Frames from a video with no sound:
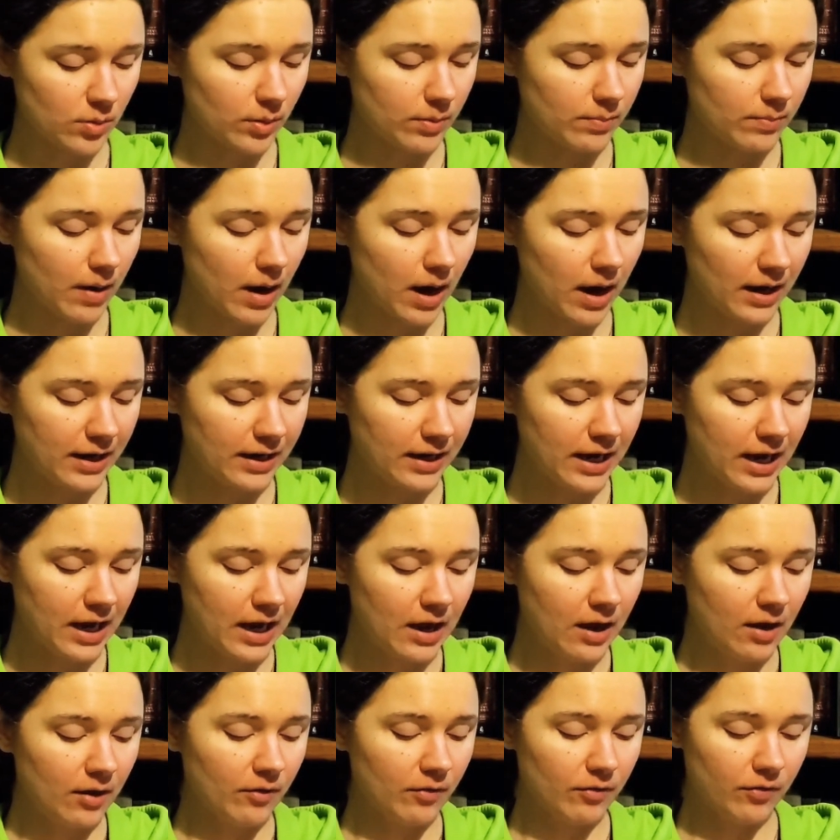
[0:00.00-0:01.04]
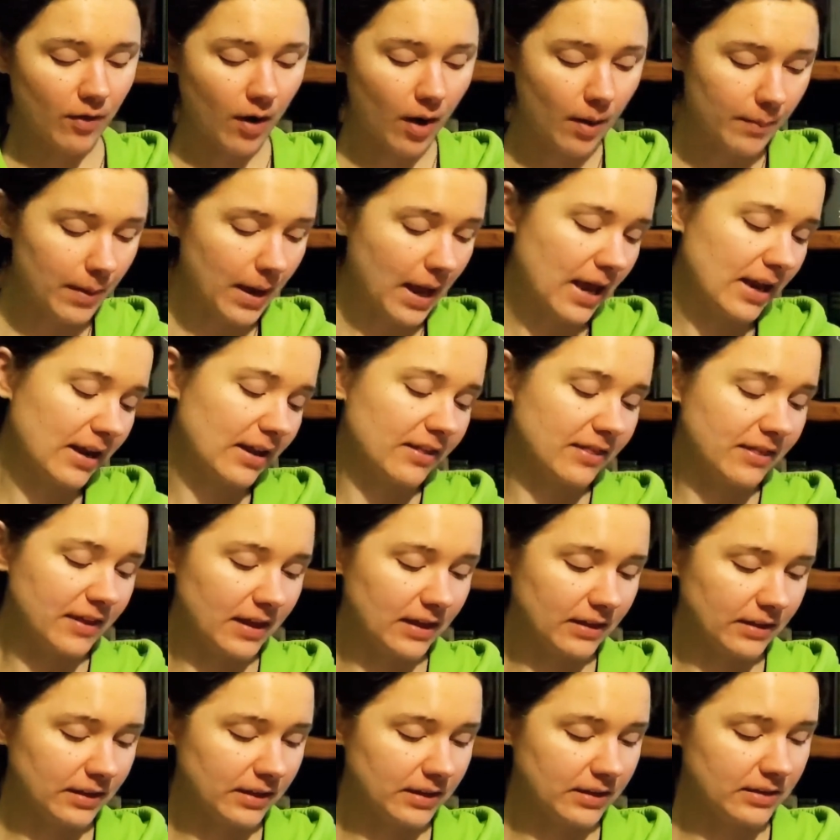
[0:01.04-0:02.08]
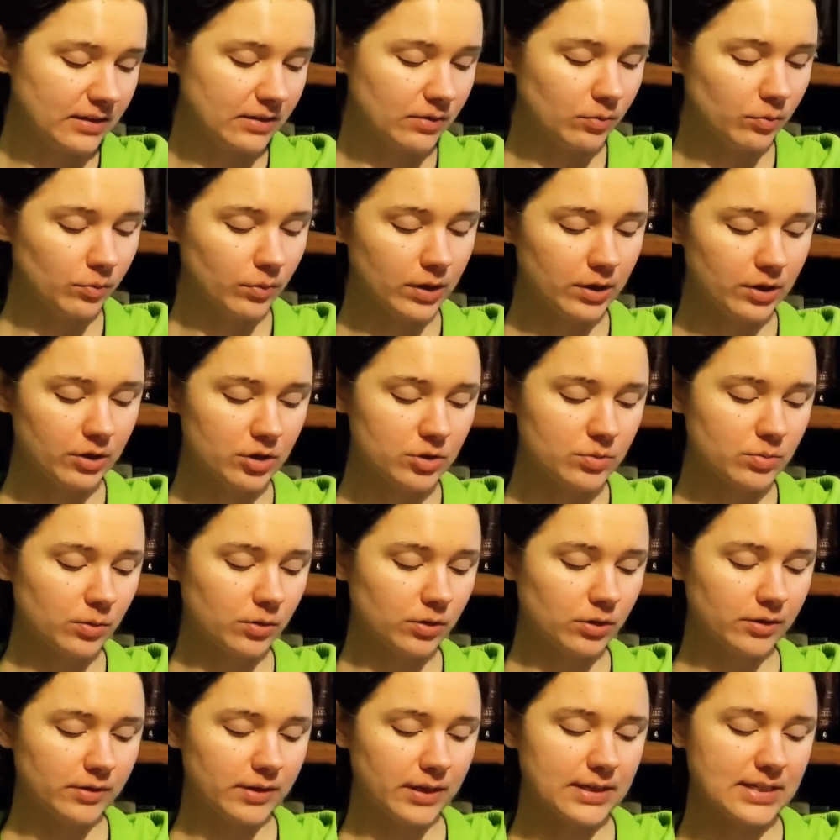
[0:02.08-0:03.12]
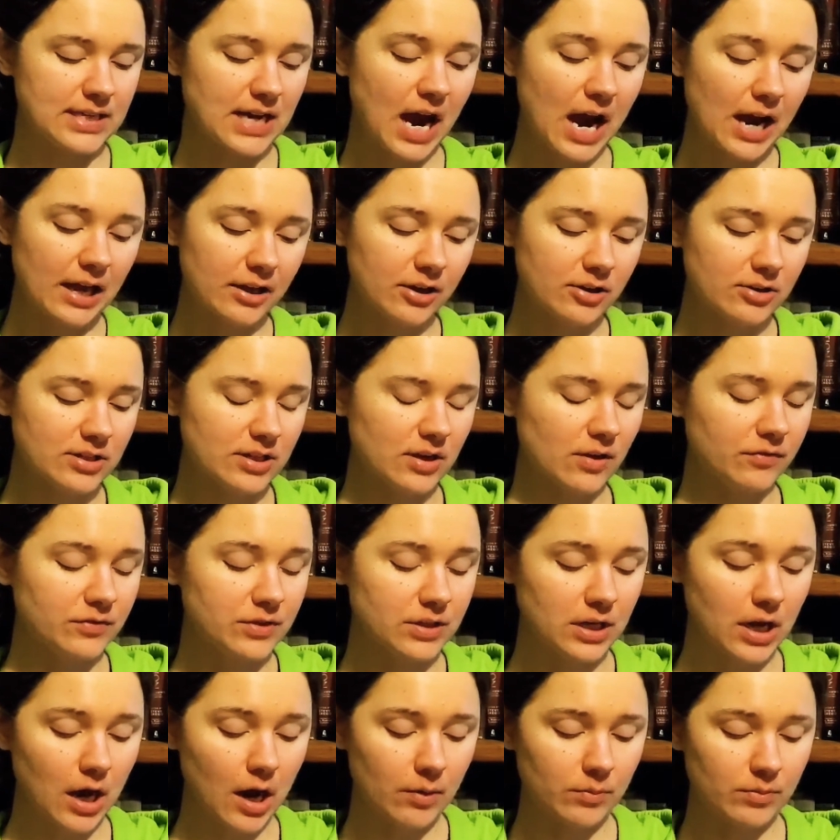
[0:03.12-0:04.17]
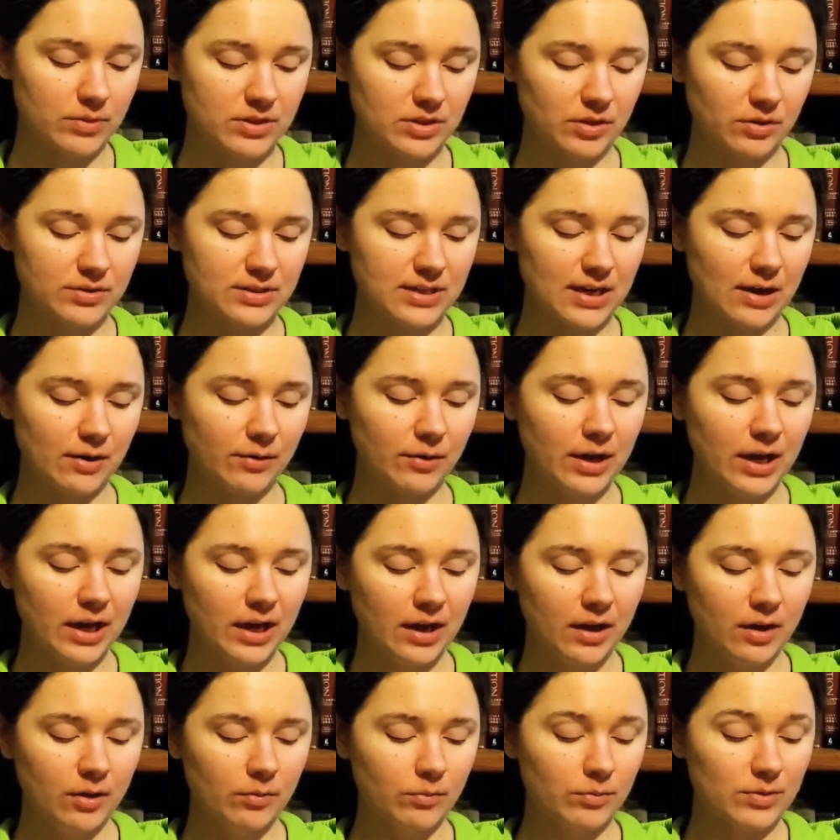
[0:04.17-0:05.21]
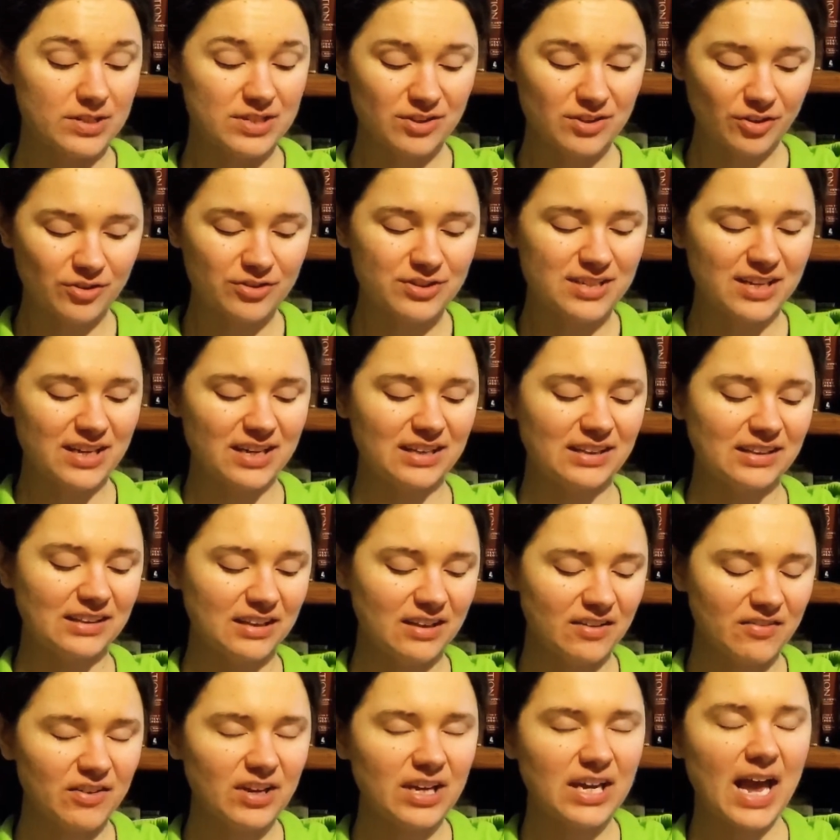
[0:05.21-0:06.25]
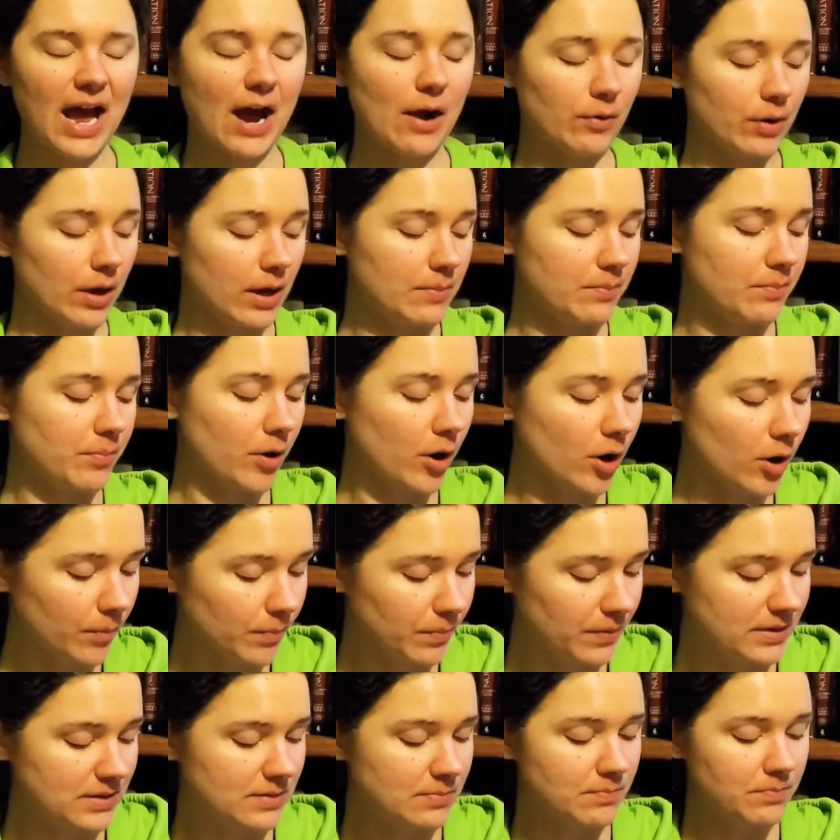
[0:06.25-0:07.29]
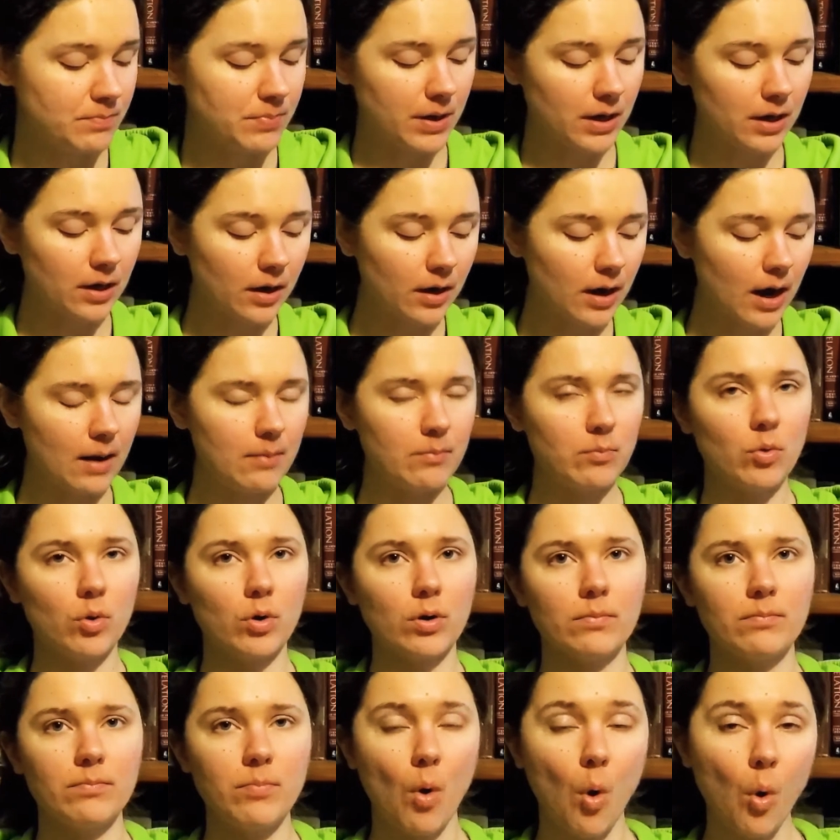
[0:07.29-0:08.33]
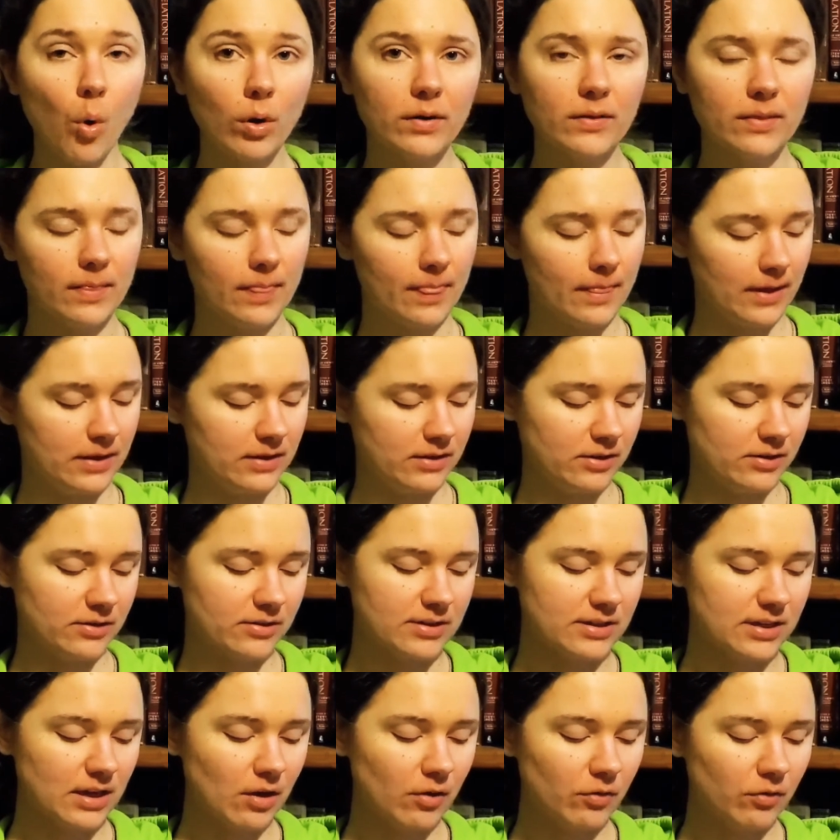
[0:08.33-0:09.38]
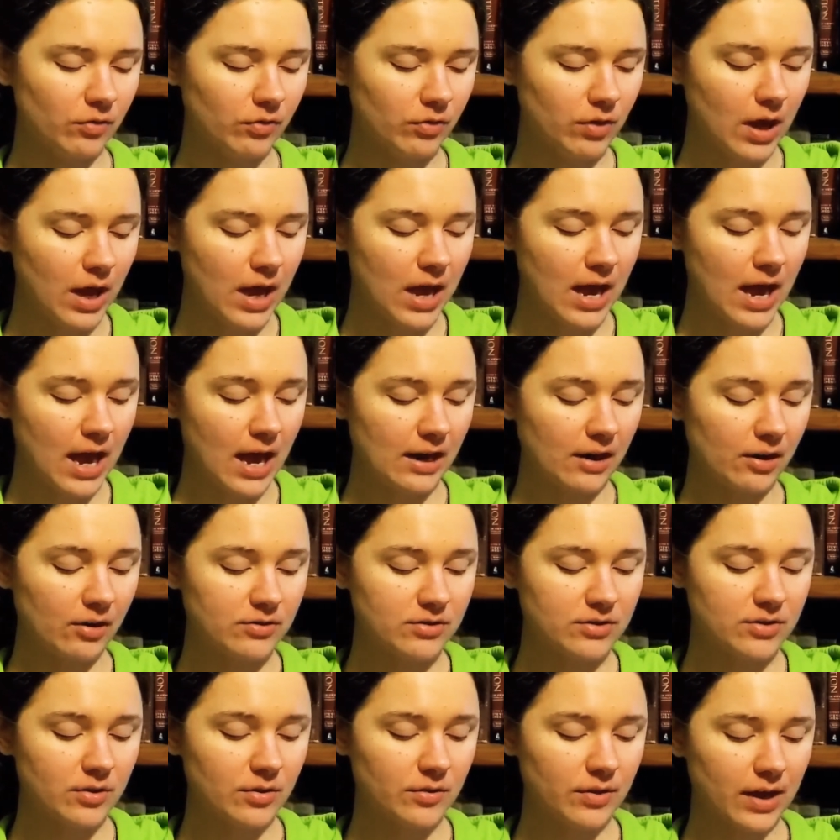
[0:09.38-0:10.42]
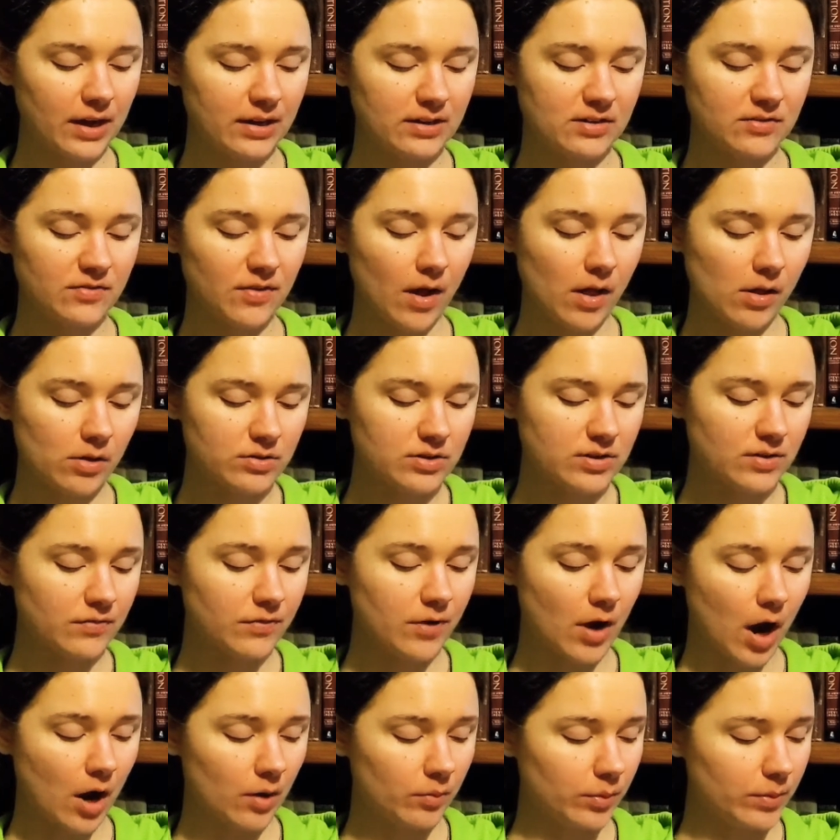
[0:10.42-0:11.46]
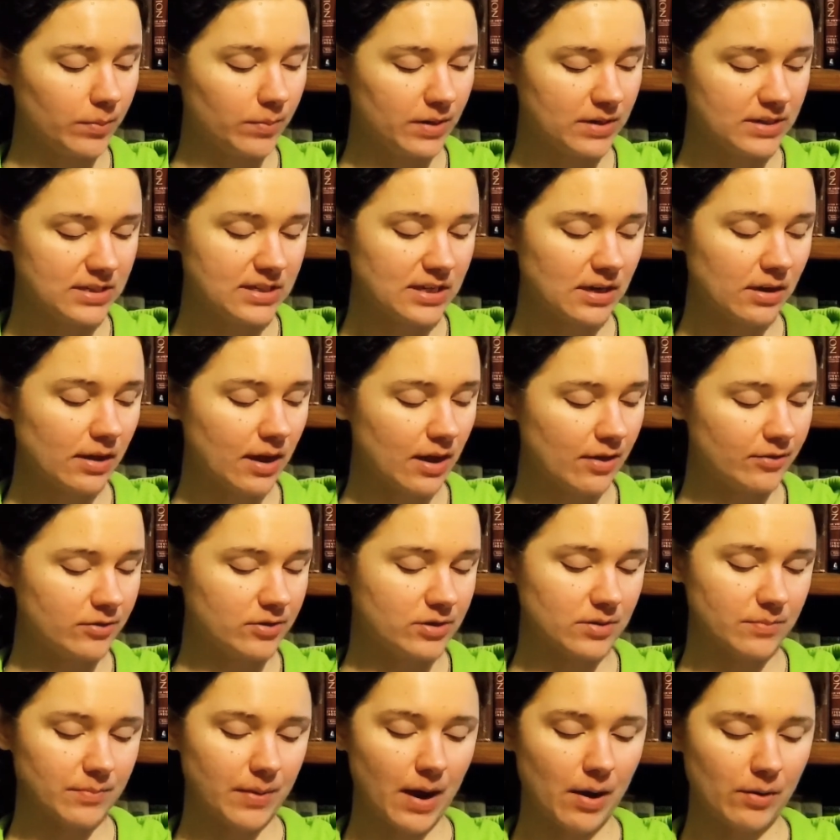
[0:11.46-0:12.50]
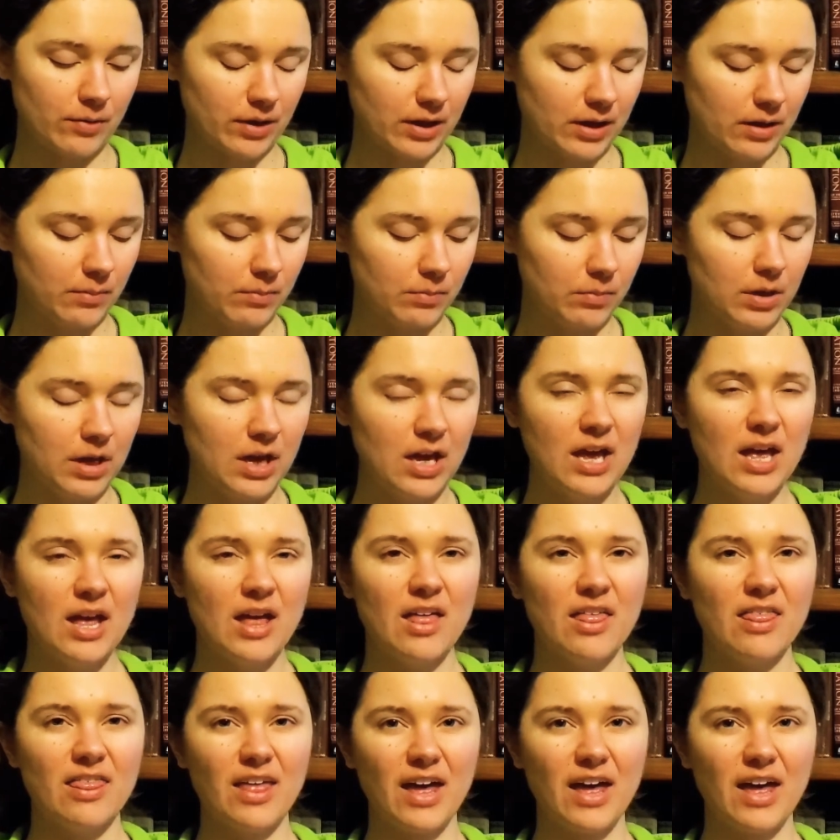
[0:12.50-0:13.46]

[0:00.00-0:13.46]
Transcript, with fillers: And so in mine, from Anelthalien readers will learn that tying yourself to God results out results in living out a purpose bigger and more important than yourself and also that as followers of God, we must tell others about Him.